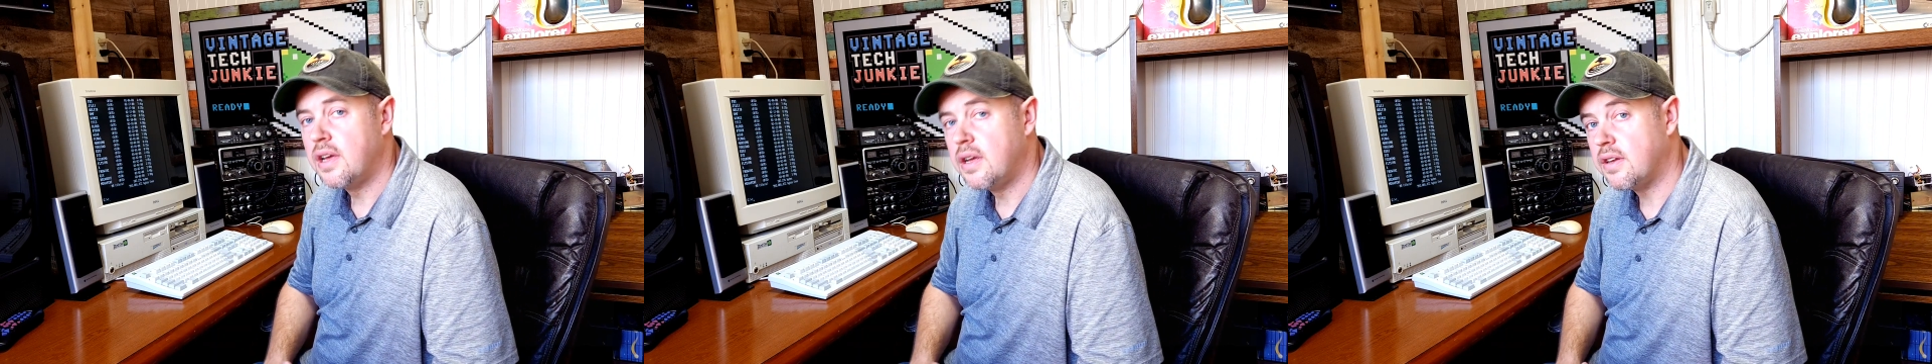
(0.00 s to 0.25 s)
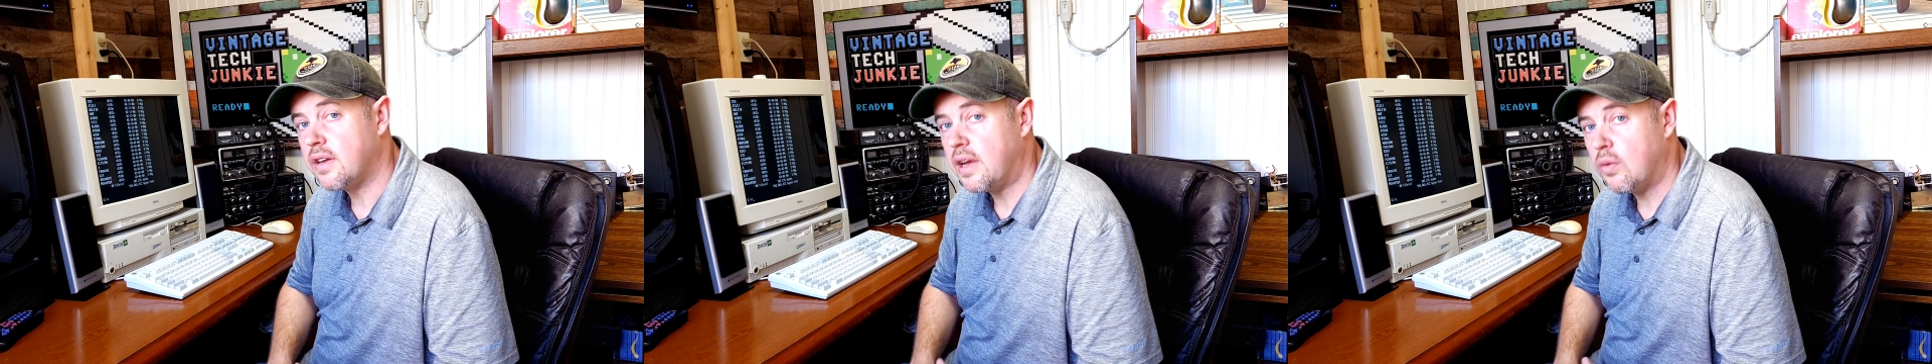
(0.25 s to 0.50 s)

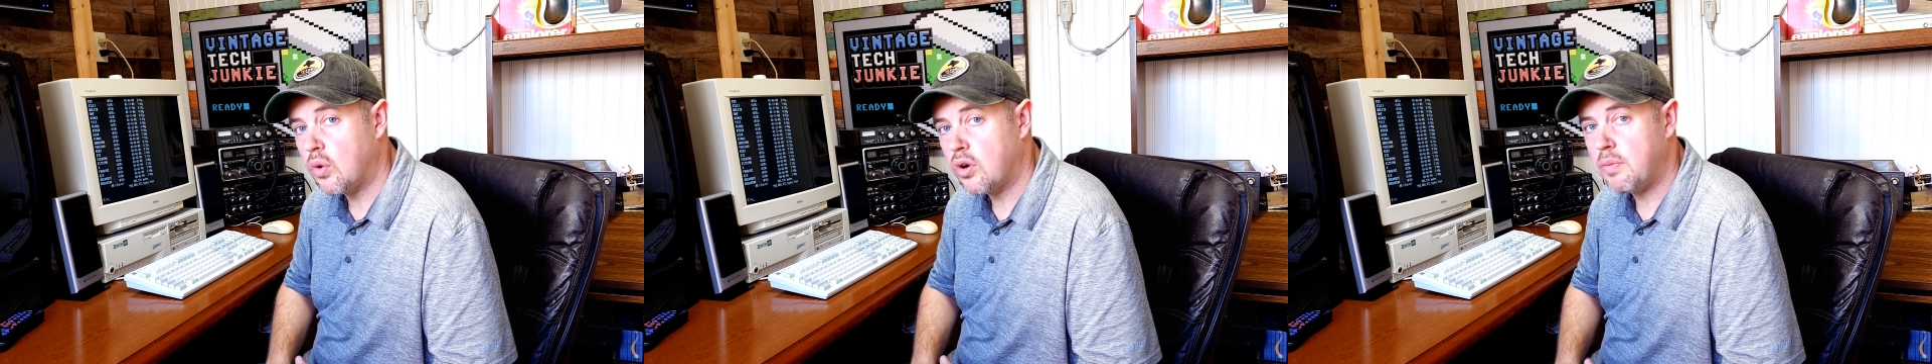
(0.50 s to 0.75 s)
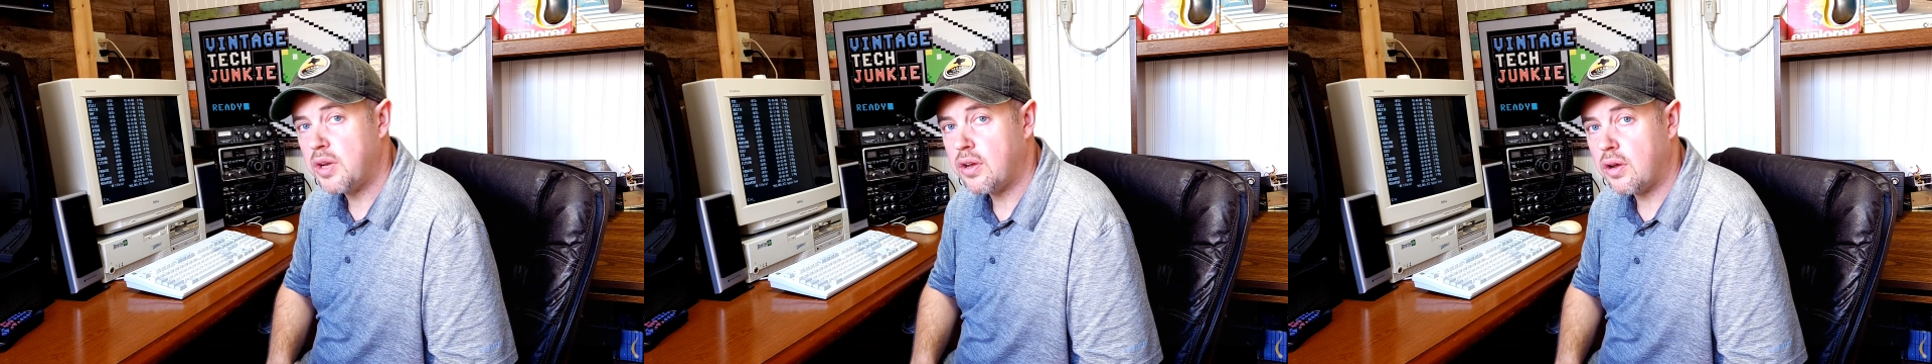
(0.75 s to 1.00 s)
Today we're going
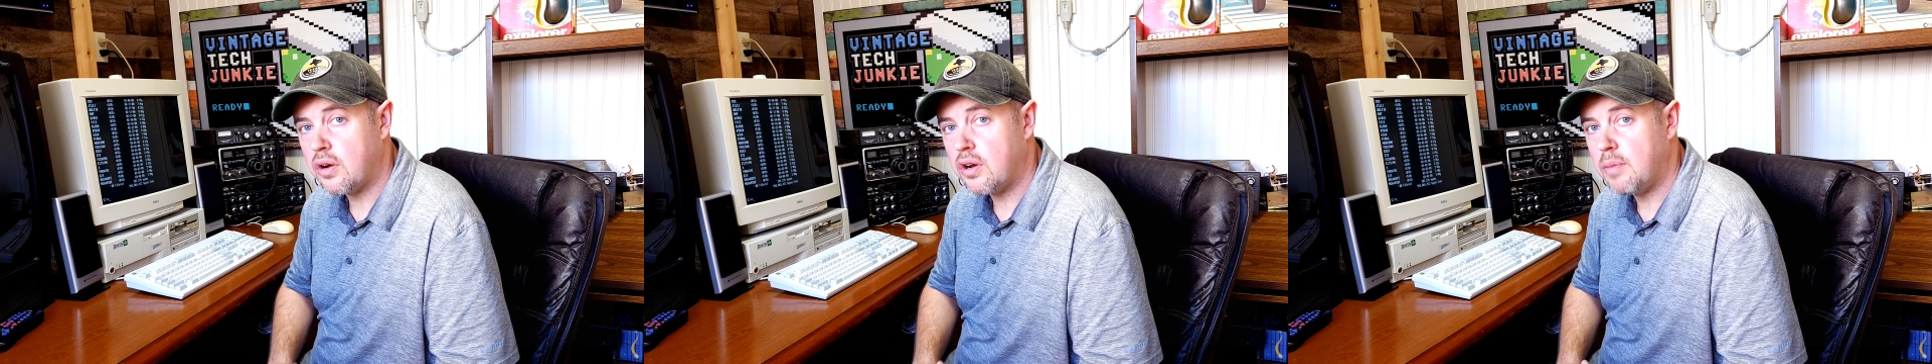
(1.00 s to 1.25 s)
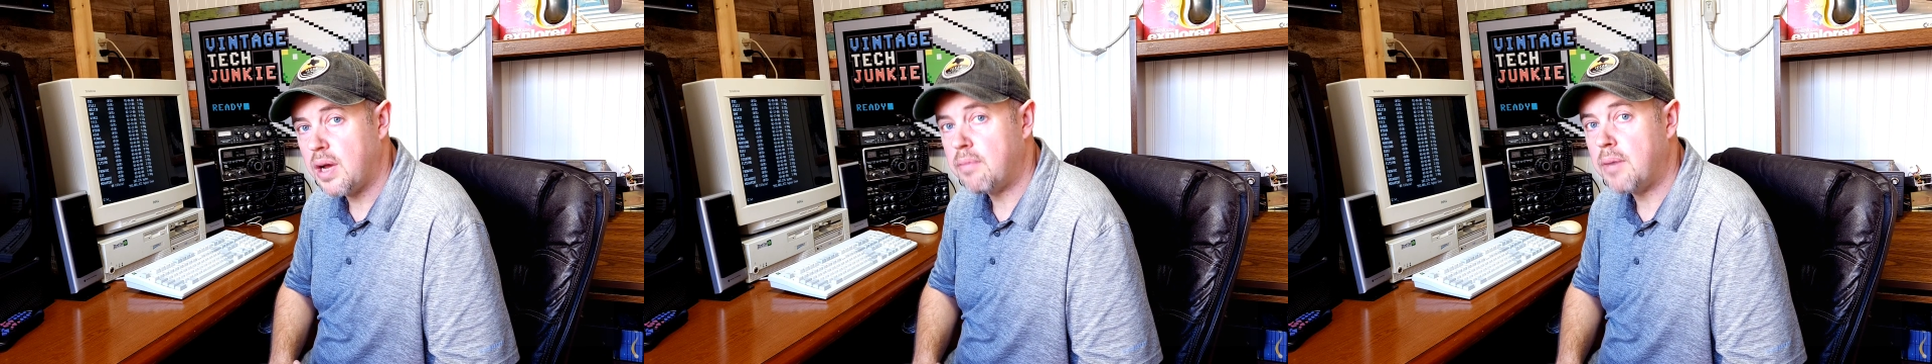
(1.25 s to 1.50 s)
to be talking
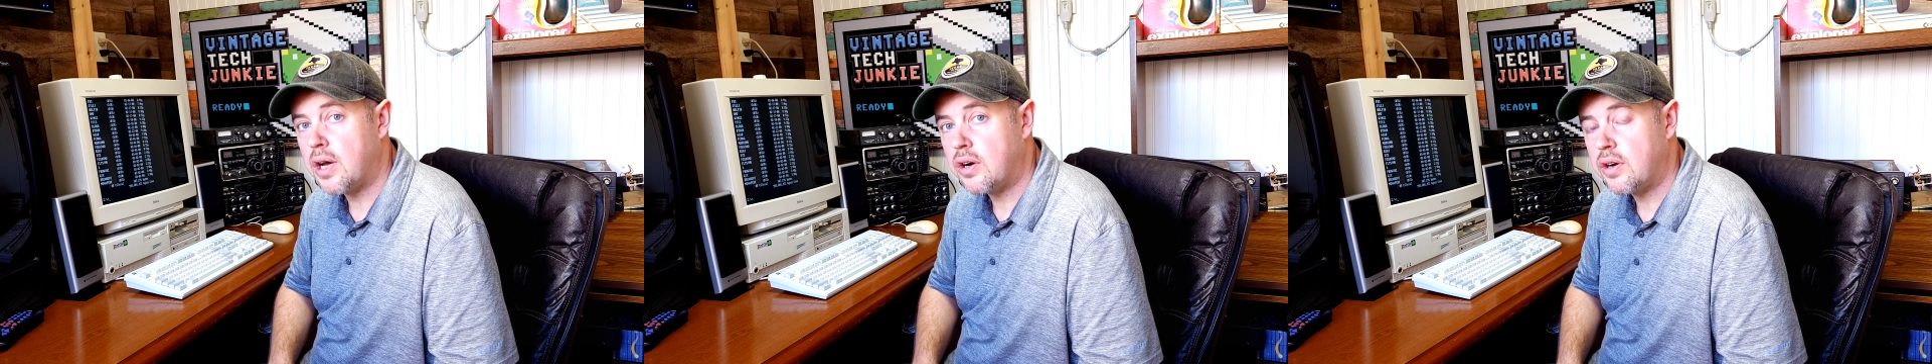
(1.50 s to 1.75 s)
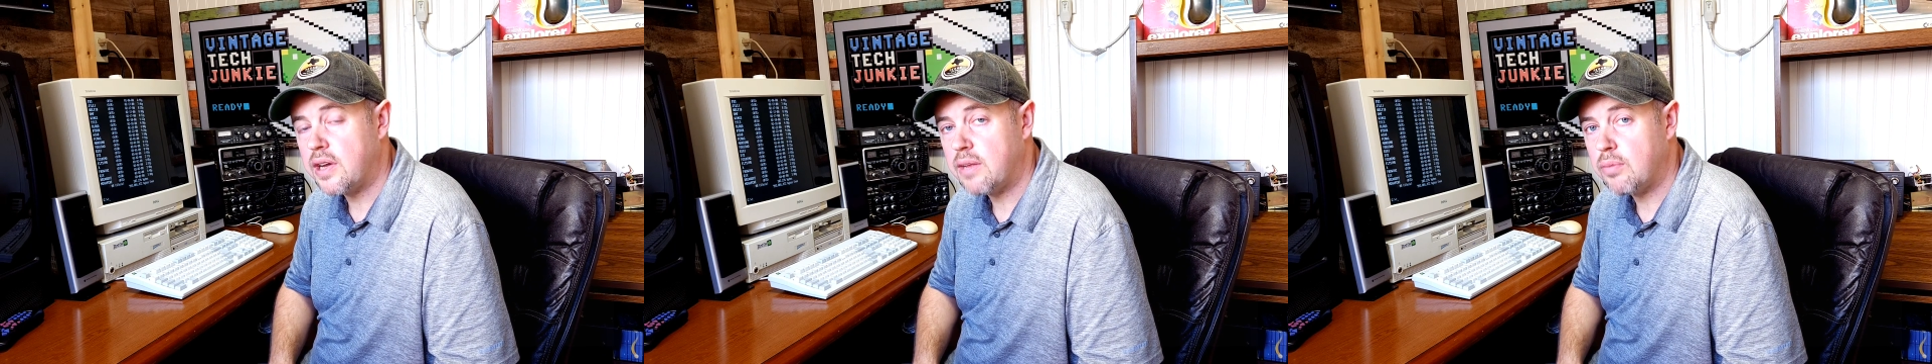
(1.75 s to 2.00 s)
about
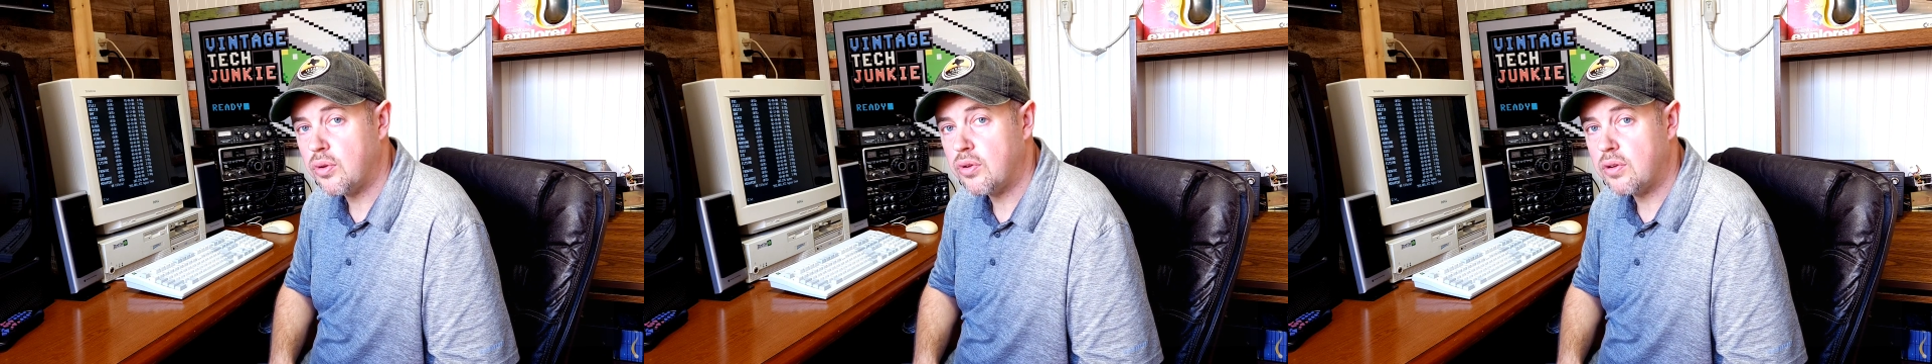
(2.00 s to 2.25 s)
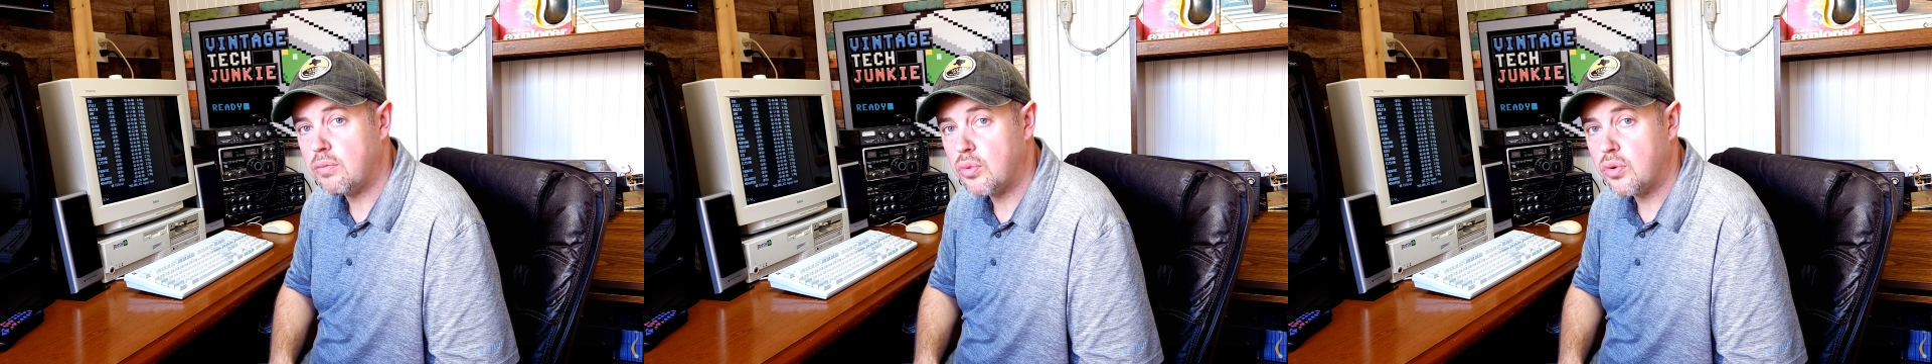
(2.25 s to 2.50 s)
modern day
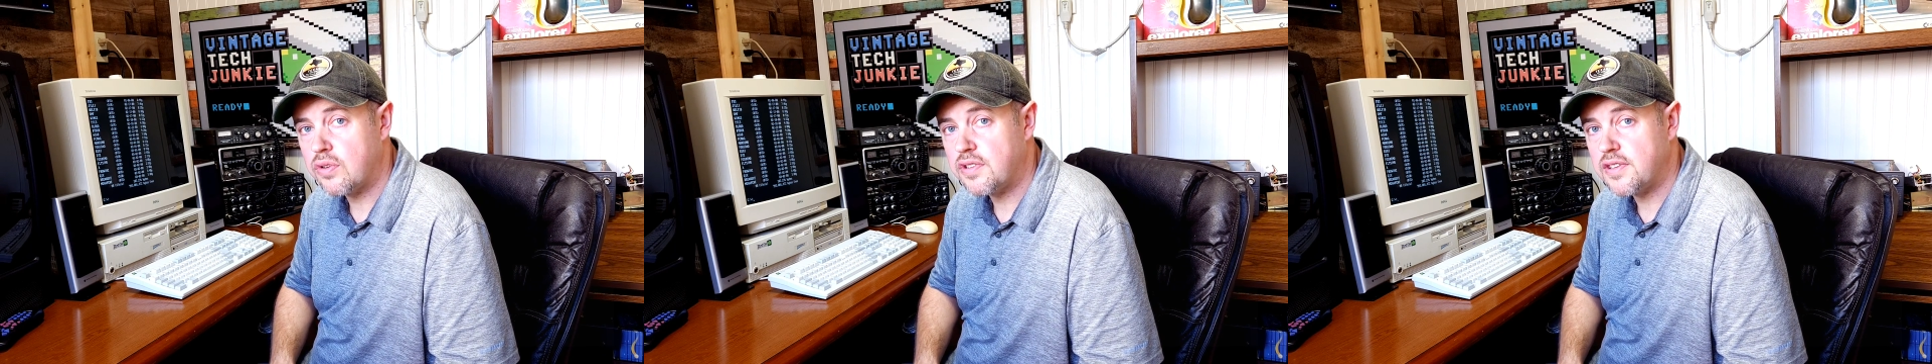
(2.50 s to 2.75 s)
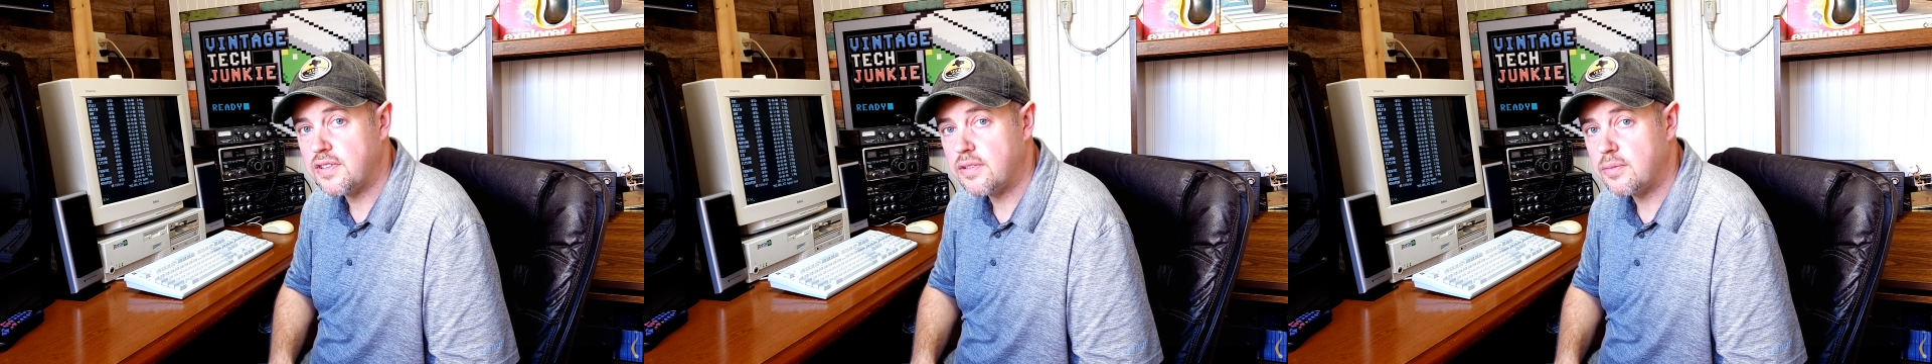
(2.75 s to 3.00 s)
bulletin board
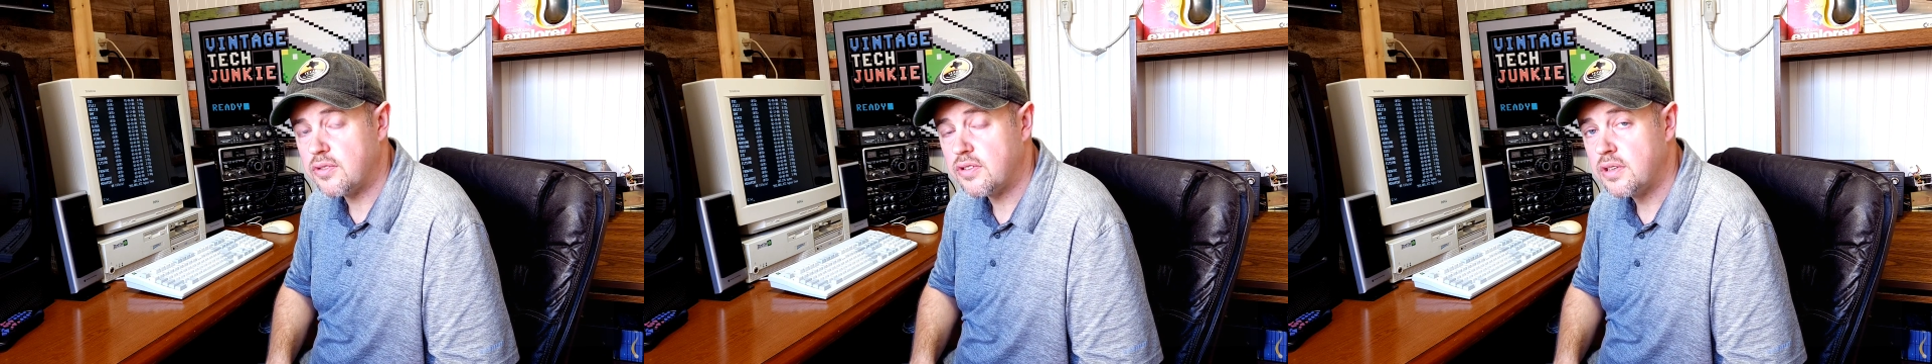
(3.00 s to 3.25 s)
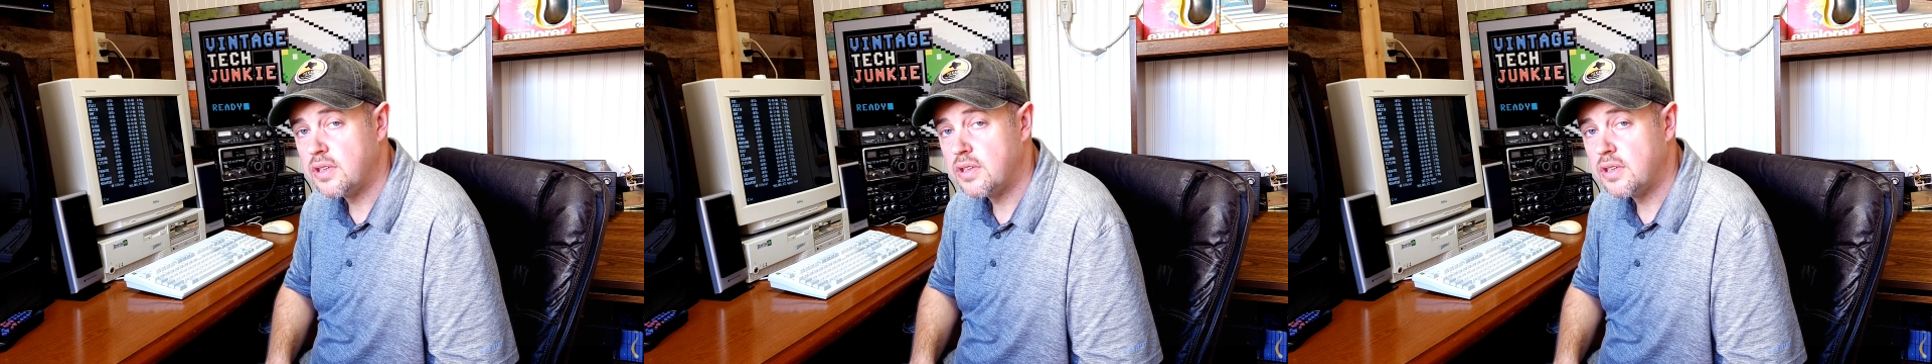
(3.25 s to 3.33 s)
systems.